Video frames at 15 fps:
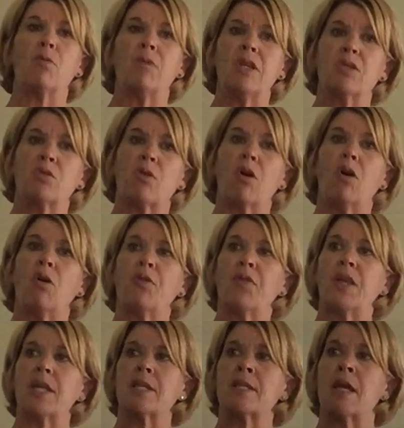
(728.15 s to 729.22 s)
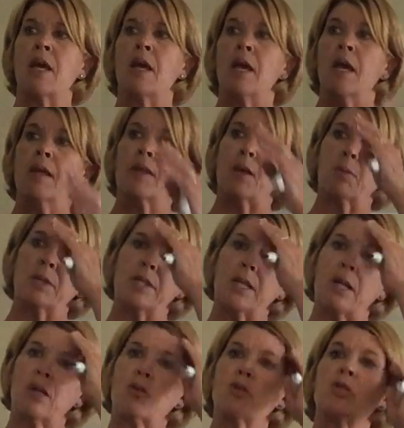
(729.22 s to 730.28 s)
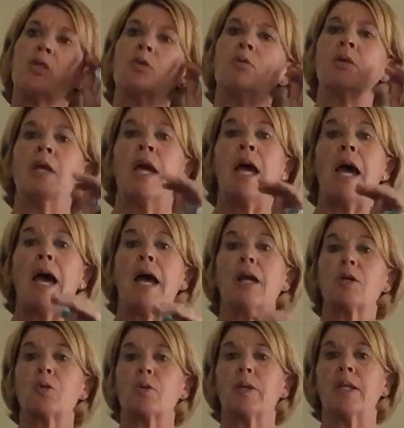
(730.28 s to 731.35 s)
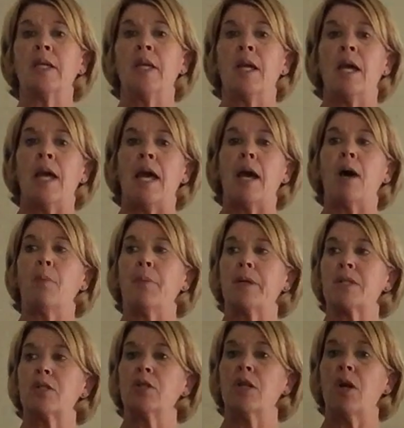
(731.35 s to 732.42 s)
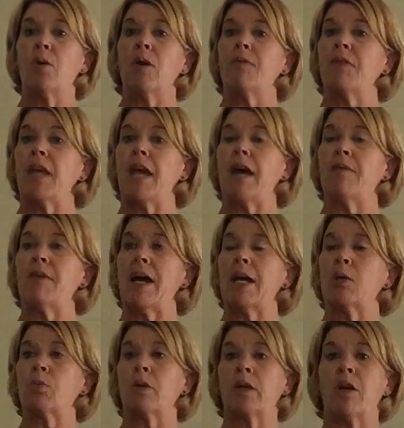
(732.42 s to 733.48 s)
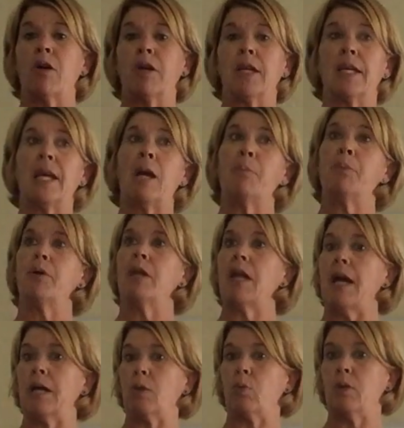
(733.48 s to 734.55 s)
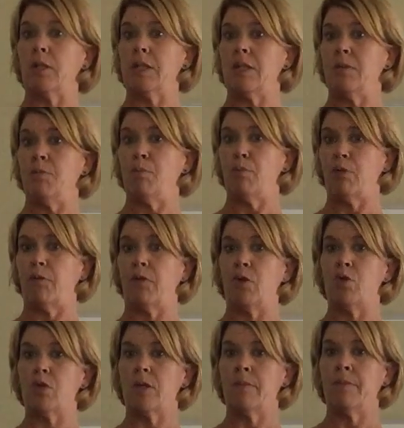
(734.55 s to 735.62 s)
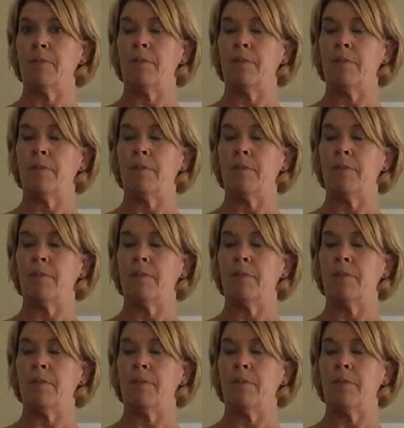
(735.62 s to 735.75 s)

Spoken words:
These are all things that we tell our student actually help us know if they have adequate cardiac output, adequate perfusion.